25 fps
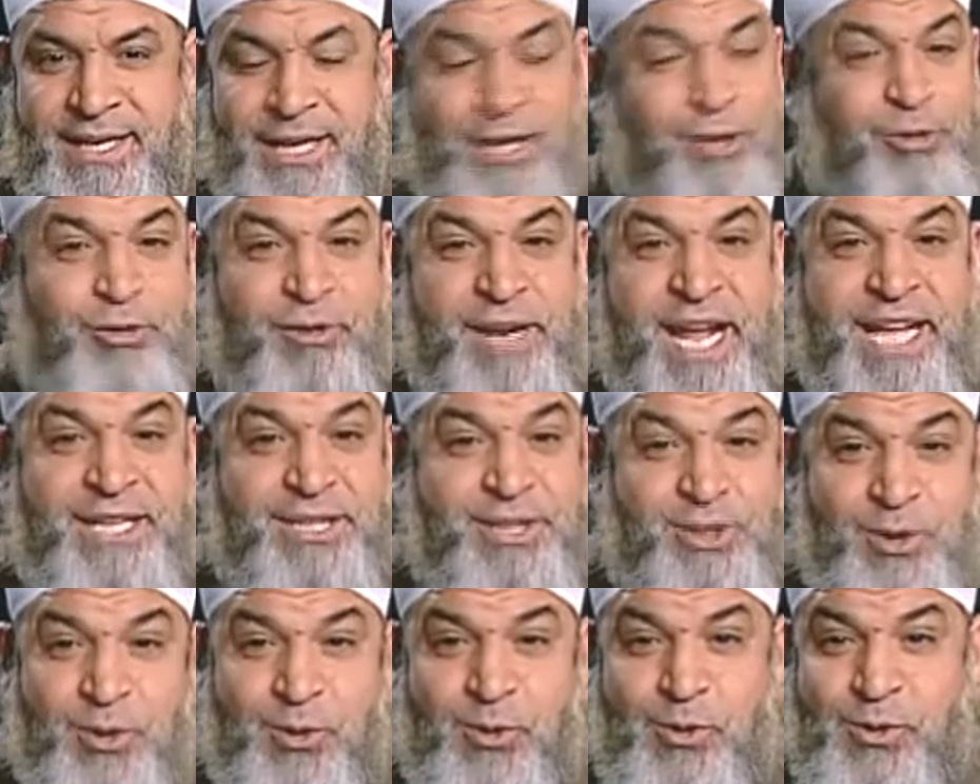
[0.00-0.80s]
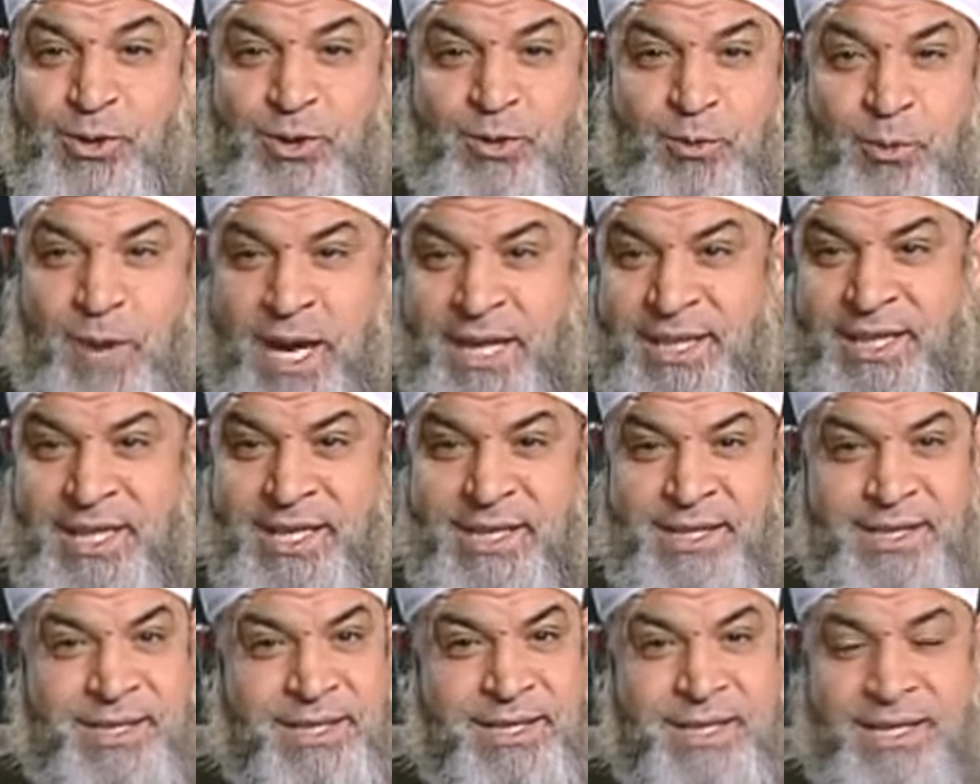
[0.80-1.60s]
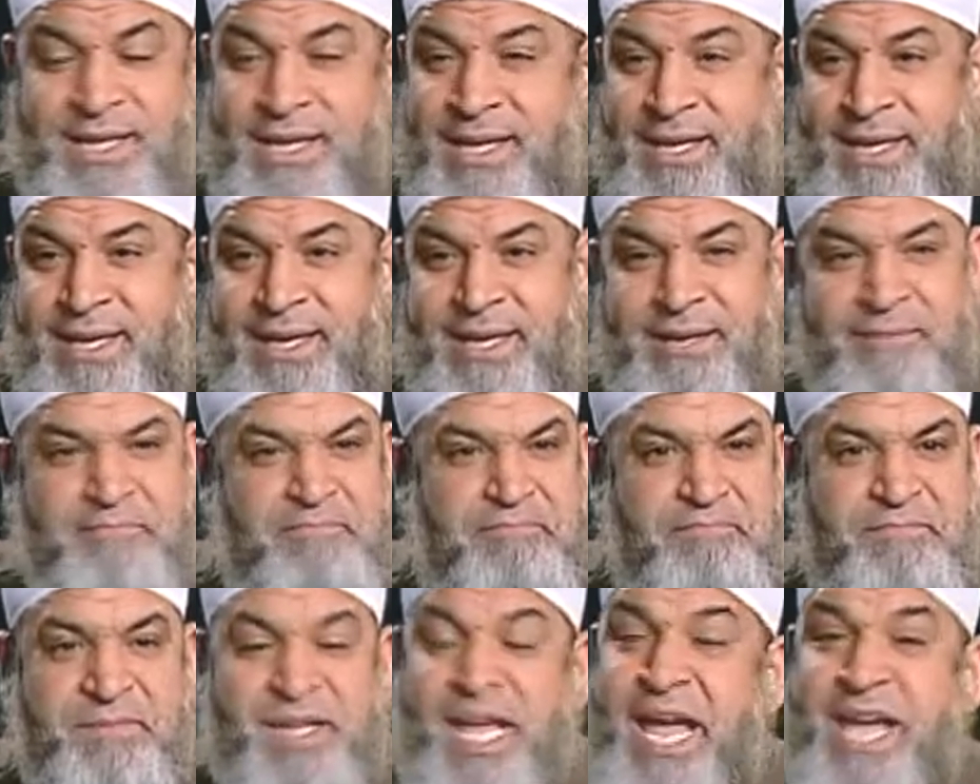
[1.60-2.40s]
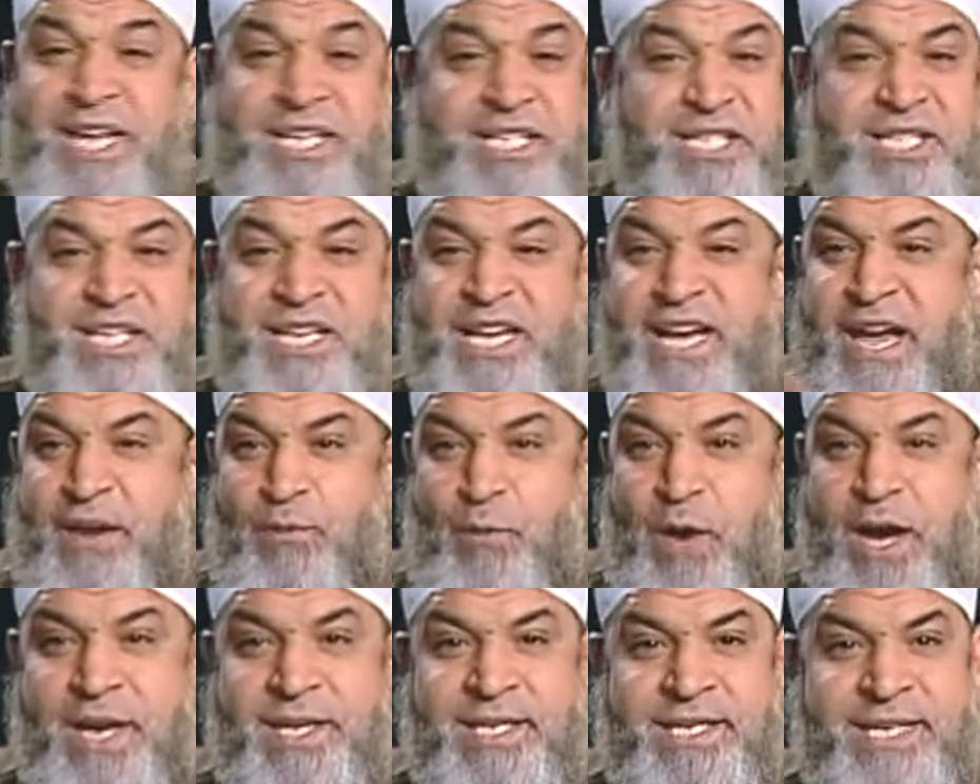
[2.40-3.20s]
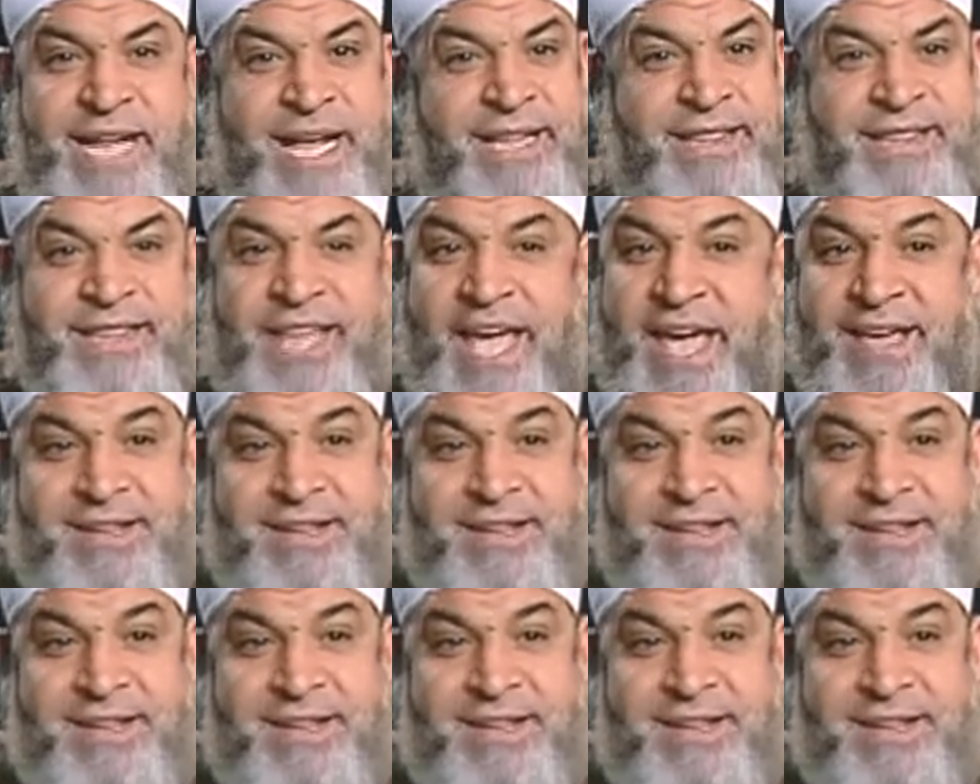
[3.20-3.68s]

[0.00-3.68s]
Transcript: You do not use what is um, tasty and what is not